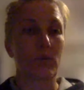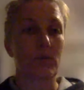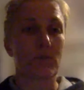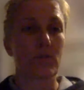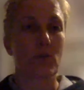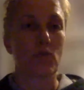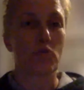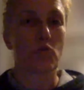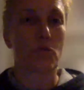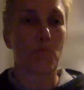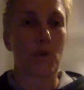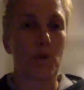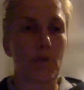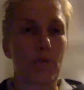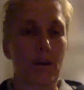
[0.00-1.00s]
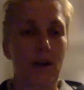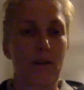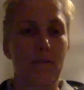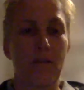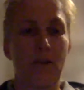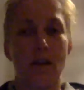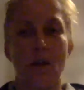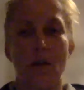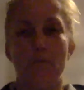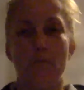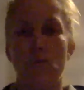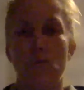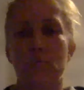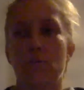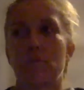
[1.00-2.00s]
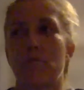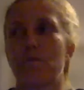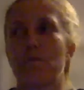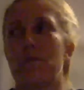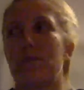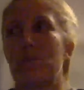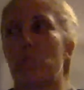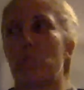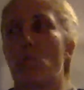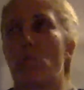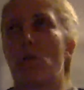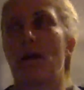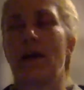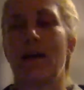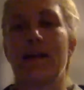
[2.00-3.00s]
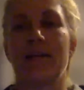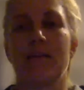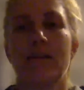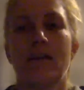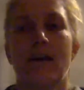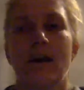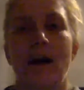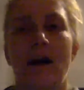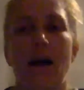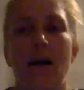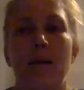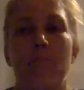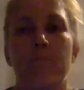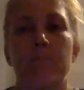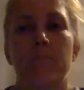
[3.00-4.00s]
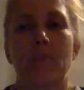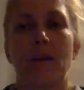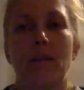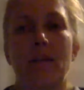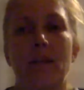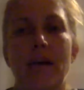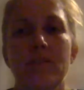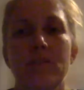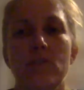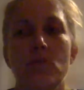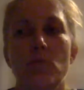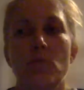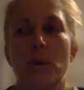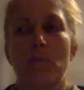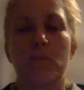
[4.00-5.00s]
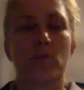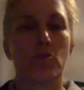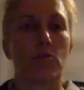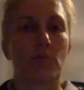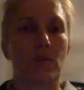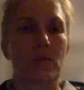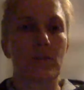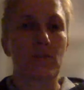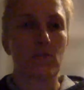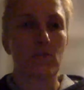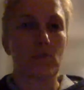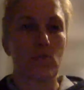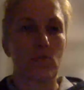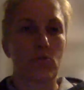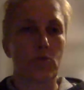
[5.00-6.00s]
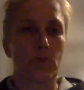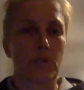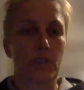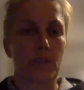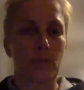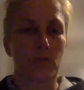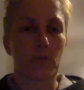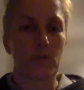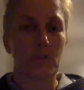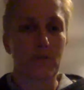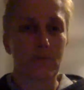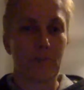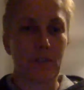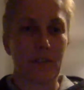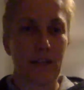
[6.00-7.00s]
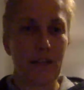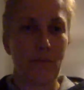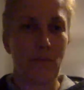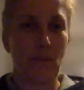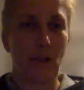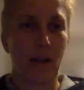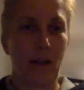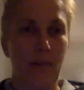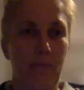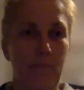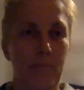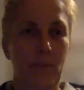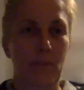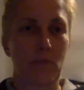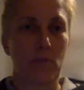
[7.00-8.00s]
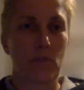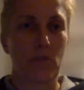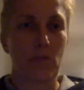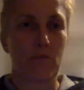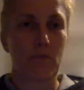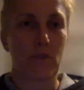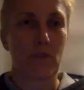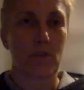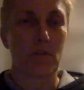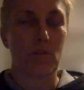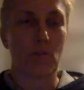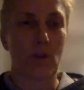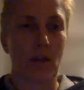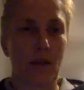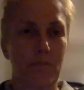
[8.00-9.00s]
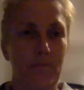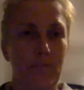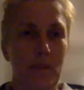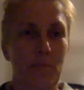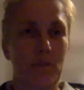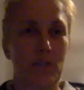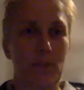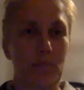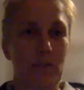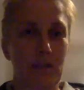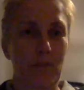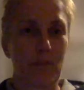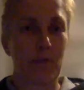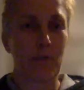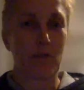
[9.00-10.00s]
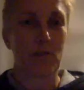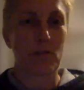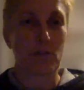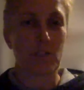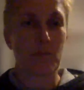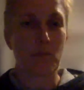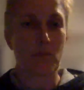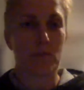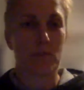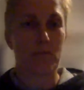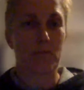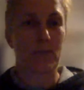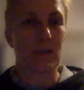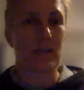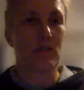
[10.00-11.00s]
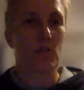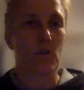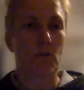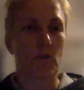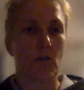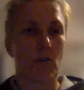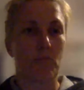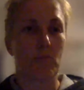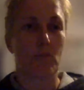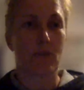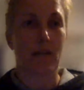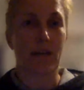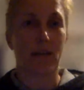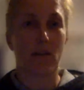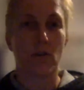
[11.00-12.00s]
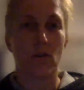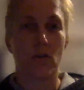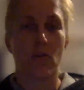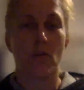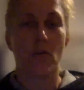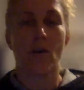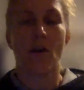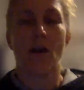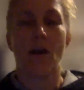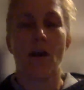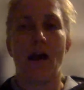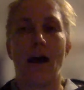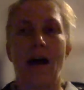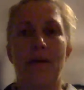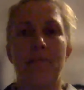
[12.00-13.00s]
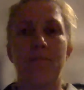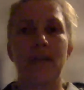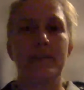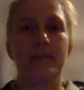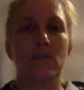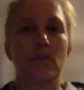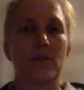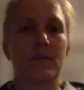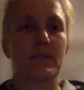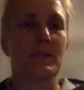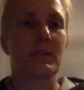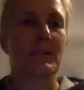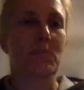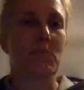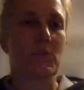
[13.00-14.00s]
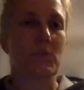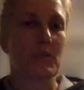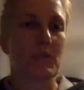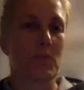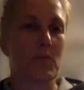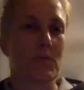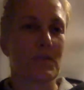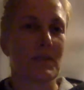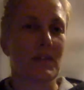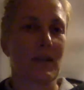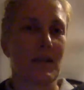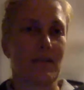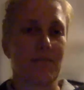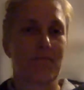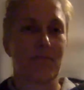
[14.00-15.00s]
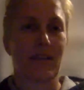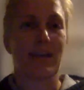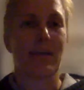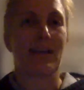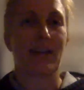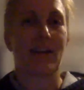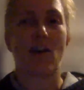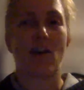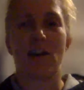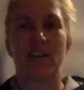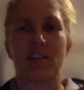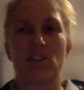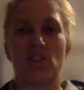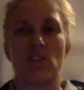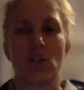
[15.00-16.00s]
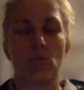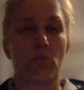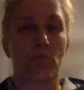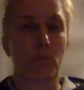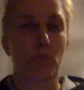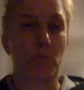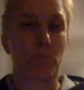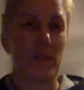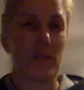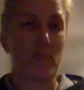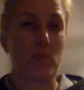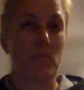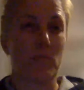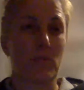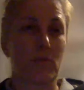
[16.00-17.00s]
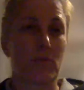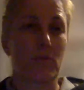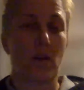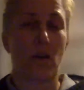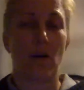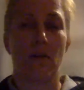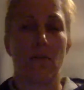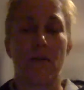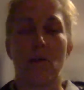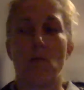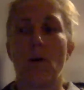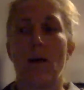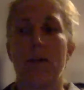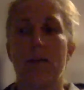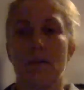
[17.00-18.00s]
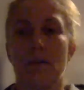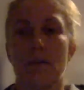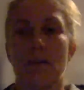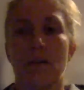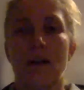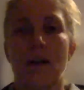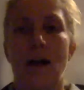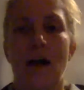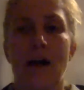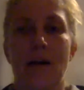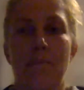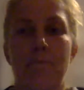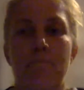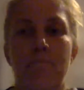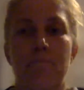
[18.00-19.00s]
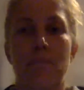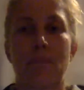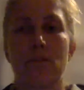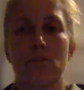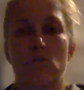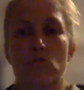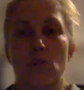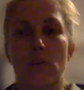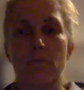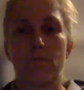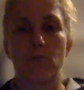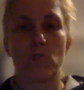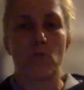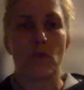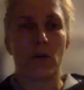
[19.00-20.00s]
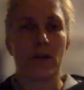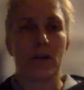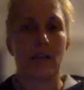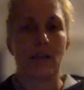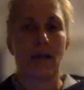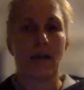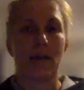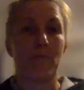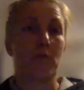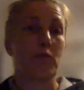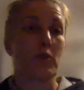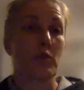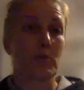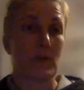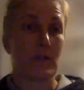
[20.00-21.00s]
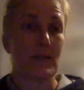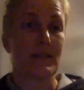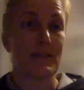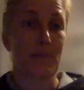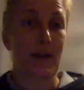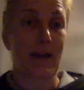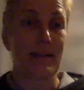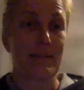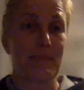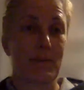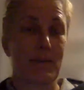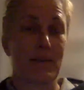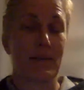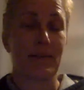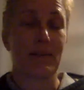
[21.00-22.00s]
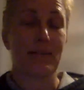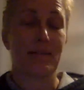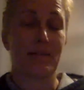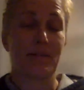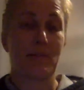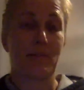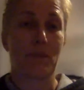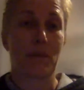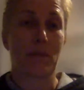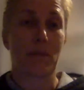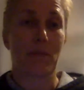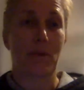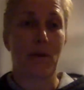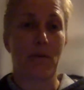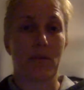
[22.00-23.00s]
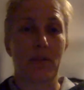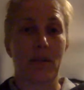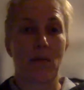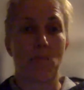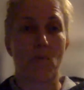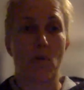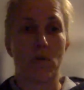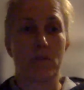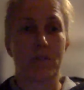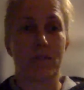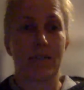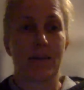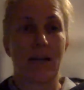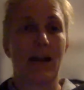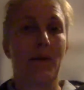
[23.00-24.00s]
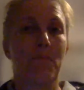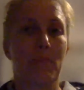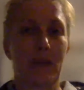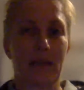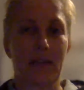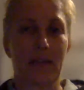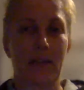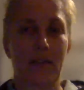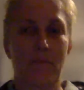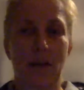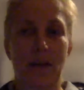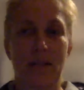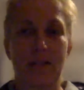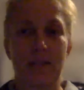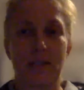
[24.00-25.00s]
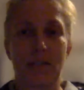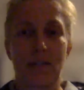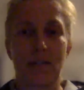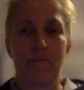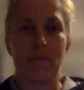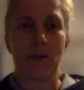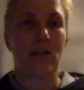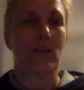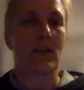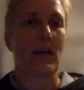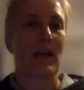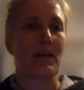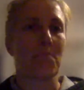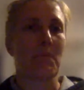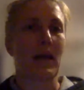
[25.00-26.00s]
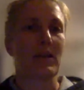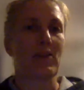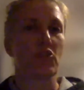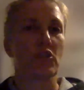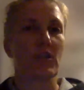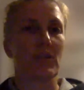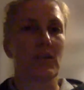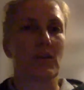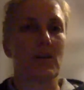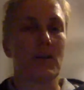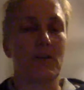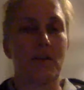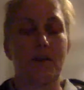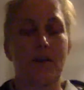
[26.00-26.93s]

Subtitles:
at social modified forms of sport. And last year we published a resource called Doing Sport Differently, which if you look up www.doingsportdifferently.com.au, it's got 6 principles that are kind of the general principles to follow. They're quite straightforward. The first one is about speaking to people about what they want, being innovative, and managing the